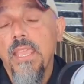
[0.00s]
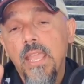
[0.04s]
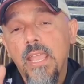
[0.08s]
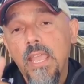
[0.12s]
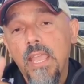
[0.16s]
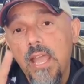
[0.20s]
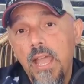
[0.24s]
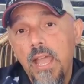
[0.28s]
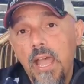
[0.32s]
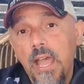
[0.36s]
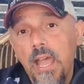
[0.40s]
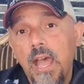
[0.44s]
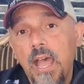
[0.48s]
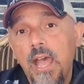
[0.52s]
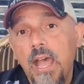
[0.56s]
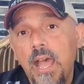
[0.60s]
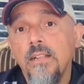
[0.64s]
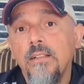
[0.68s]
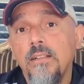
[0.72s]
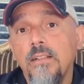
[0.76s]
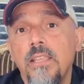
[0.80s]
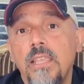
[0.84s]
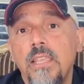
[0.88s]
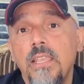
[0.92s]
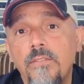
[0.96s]
I'll
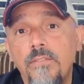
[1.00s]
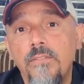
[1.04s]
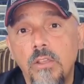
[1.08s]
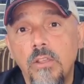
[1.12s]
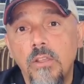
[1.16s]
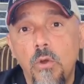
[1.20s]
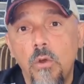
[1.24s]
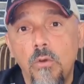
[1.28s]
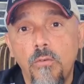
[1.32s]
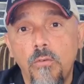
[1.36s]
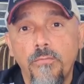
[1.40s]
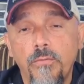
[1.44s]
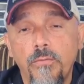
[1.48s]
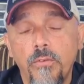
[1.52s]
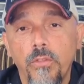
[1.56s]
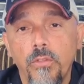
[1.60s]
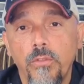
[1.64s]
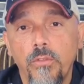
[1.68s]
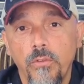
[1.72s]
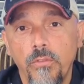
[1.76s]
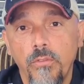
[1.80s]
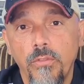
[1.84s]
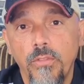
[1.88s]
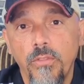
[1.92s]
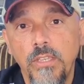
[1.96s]
even go further on
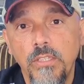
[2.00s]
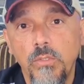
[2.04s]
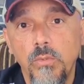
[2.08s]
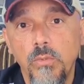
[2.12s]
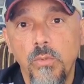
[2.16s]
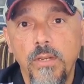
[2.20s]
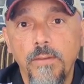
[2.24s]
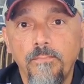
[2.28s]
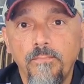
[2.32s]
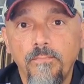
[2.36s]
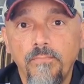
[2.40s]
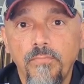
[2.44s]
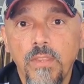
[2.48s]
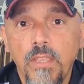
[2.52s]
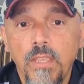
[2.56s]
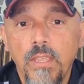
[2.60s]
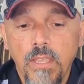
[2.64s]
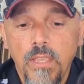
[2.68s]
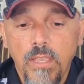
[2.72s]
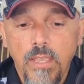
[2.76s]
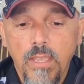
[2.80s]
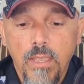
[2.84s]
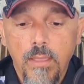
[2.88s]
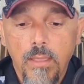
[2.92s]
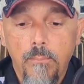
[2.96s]
this one.
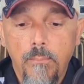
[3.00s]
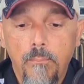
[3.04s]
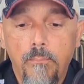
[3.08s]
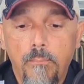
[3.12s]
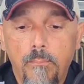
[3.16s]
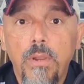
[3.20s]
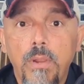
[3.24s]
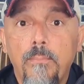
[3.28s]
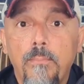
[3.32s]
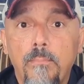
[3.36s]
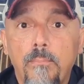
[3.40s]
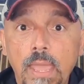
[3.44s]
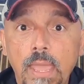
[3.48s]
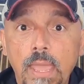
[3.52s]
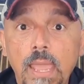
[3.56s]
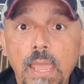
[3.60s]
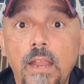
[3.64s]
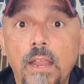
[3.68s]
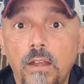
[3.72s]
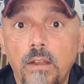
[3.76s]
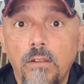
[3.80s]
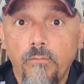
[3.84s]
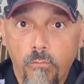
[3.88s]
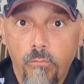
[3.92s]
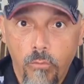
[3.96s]
Prepare
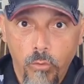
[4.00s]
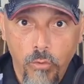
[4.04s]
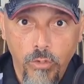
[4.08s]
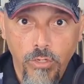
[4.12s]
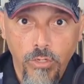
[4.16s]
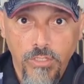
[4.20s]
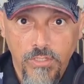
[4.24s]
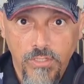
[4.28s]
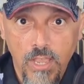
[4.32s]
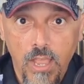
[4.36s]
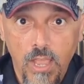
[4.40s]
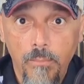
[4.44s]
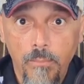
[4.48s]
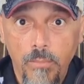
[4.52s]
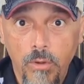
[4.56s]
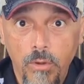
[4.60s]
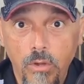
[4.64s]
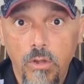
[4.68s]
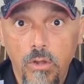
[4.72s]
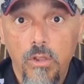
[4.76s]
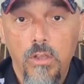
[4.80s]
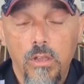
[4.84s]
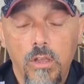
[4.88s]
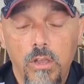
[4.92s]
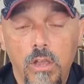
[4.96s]
for a summer
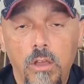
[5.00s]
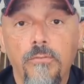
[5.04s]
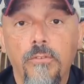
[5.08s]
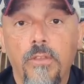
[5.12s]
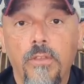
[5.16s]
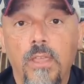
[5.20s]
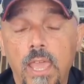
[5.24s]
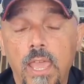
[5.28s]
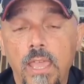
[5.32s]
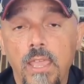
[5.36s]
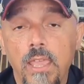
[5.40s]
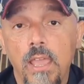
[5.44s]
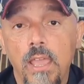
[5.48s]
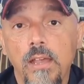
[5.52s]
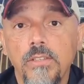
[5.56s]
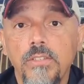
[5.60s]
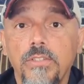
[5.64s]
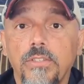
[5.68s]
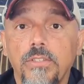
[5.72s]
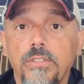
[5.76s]
of chaos.